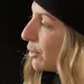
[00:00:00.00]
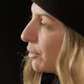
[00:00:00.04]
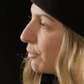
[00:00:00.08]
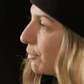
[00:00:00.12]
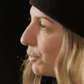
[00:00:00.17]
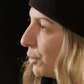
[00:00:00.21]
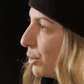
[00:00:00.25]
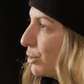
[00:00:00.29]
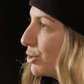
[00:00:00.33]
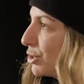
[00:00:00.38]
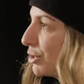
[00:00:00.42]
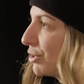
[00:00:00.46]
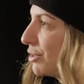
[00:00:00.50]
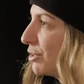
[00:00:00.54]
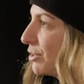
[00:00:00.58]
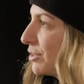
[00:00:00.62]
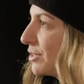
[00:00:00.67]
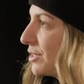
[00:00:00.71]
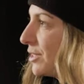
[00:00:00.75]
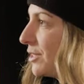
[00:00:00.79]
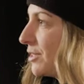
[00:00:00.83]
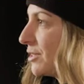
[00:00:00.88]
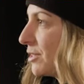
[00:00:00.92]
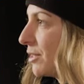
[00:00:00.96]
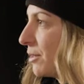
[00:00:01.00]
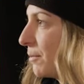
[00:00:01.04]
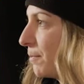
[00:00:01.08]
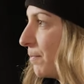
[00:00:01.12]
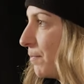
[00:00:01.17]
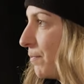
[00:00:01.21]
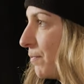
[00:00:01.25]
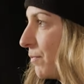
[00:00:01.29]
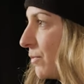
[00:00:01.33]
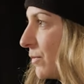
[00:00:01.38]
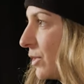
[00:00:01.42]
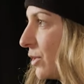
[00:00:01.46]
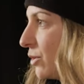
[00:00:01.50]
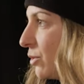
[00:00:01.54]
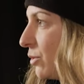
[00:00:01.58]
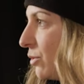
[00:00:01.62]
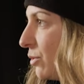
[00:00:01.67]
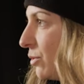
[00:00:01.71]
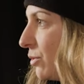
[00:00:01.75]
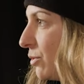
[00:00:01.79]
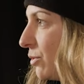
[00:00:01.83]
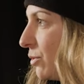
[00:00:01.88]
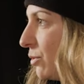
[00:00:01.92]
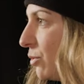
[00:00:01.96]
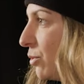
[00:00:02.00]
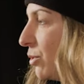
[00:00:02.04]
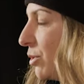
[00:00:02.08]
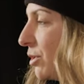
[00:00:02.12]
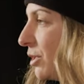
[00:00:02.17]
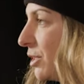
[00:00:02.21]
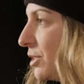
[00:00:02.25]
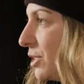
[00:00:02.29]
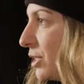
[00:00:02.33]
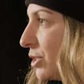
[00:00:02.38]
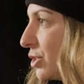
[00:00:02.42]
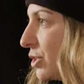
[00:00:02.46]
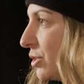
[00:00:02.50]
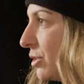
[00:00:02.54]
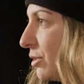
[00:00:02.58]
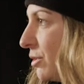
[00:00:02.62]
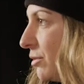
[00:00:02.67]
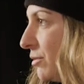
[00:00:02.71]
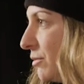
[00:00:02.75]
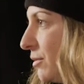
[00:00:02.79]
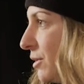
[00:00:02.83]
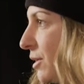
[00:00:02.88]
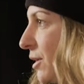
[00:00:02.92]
the future, you'll see some cool additional